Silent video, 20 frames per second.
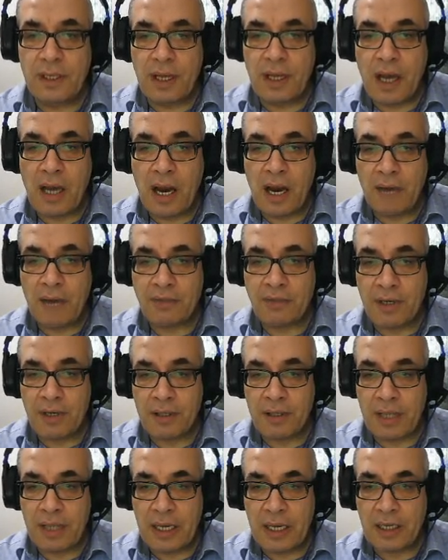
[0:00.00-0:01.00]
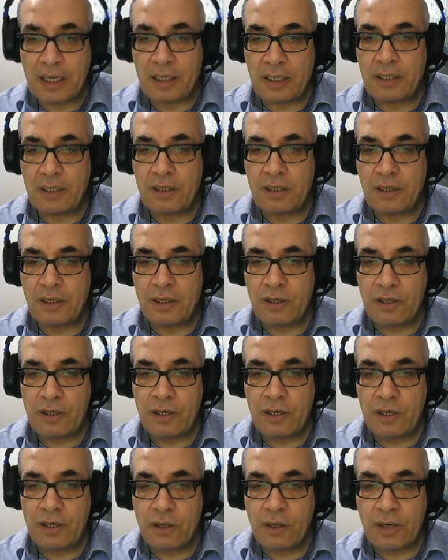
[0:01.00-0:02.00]
After think,
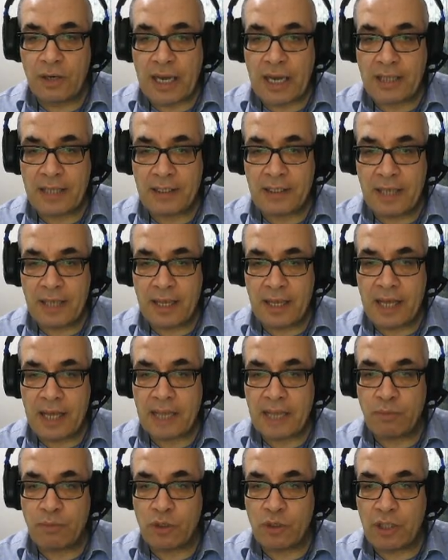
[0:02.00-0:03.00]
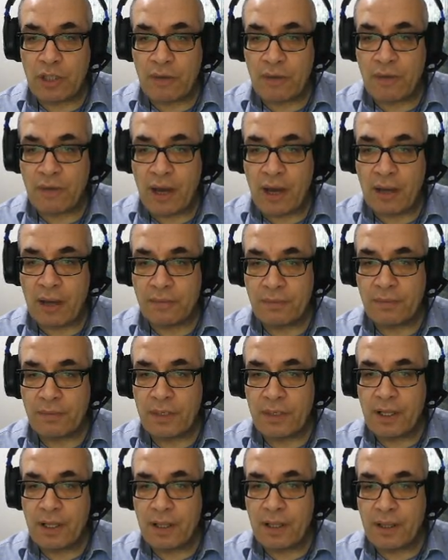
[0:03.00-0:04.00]
you can say that Mustafa
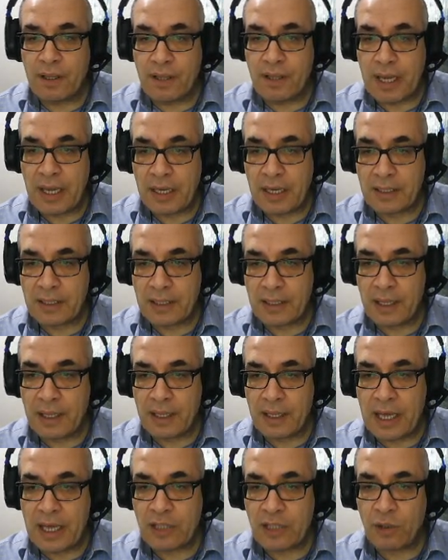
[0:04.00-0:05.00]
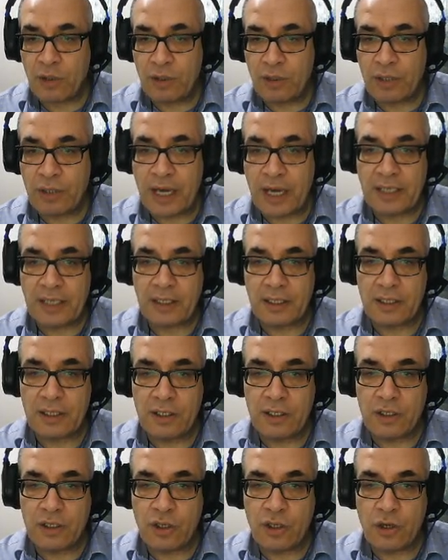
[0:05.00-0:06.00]
thinks that you're right.
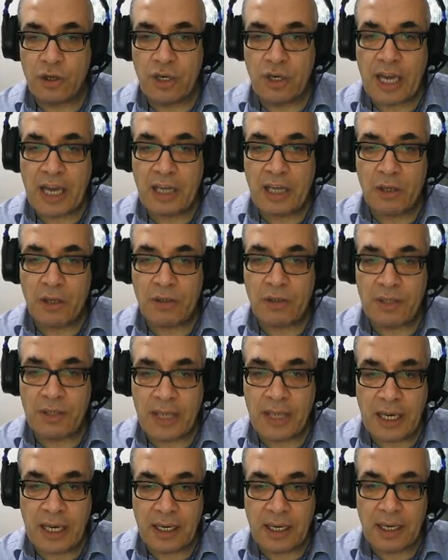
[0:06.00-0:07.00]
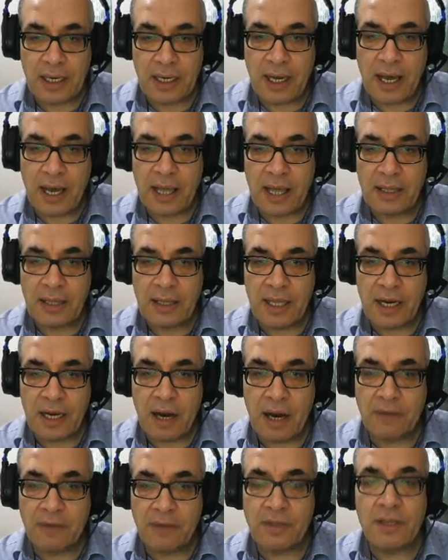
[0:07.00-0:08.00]
So you can use think, and then
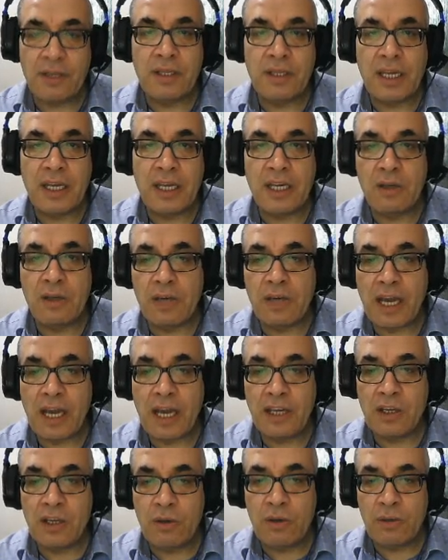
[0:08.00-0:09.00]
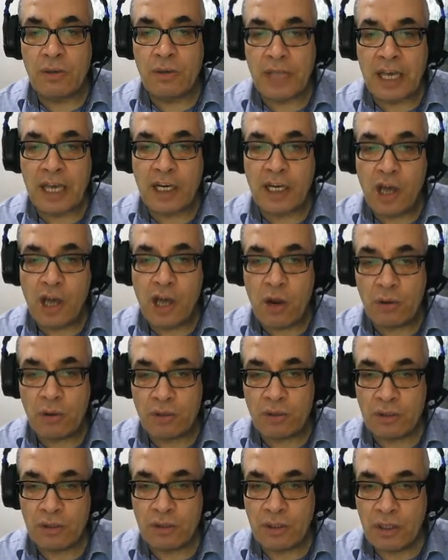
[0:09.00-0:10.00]
after think you can use a clause.
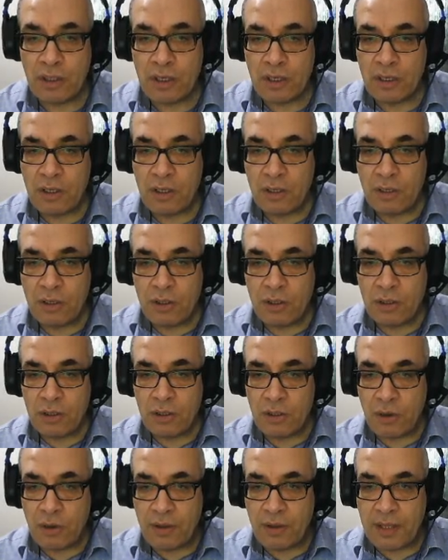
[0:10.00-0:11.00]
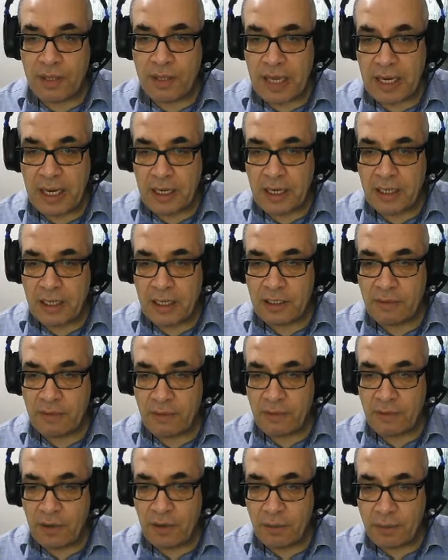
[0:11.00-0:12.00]
So think is a
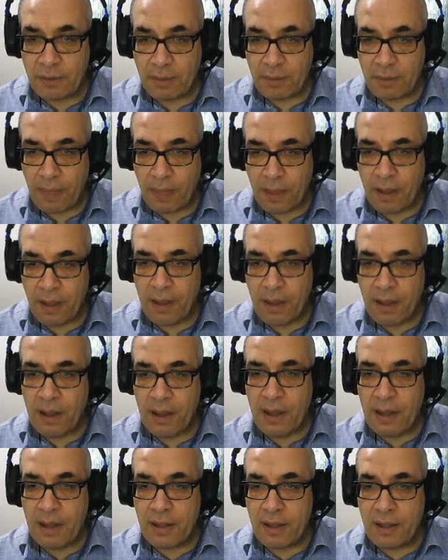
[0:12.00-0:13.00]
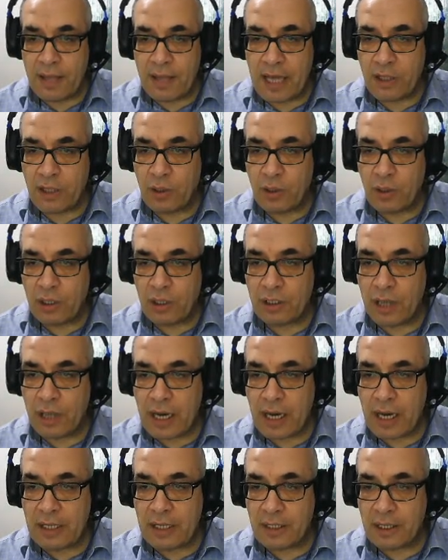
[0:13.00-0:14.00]
verb, that you are
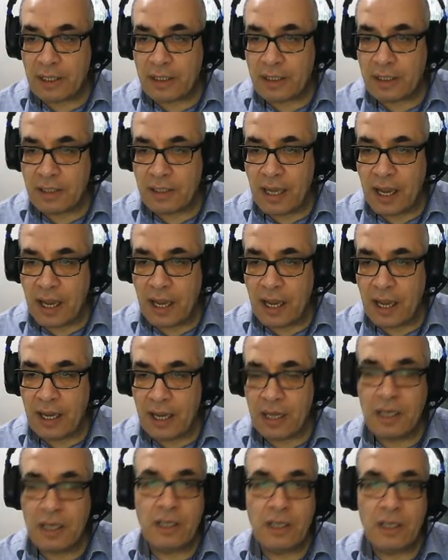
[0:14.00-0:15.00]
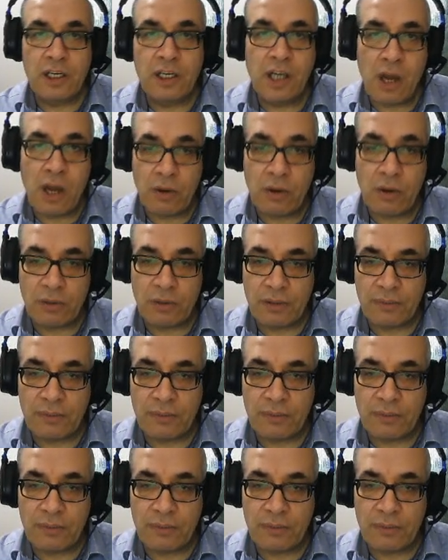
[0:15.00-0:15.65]
right is a clause.